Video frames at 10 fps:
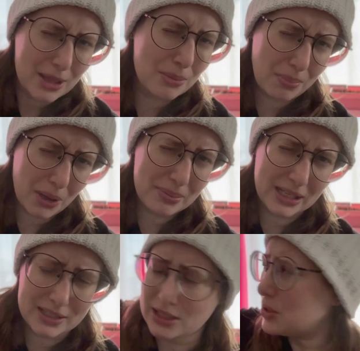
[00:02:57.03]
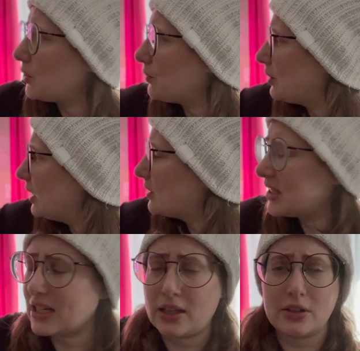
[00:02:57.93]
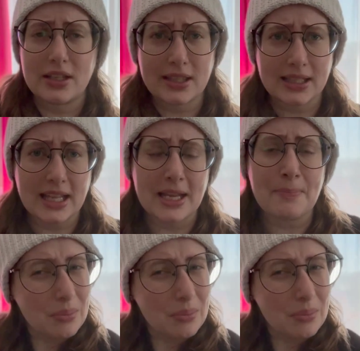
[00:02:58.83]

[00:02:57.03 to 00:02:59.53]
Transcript: The bulbing onions are over there sitting underneath the light.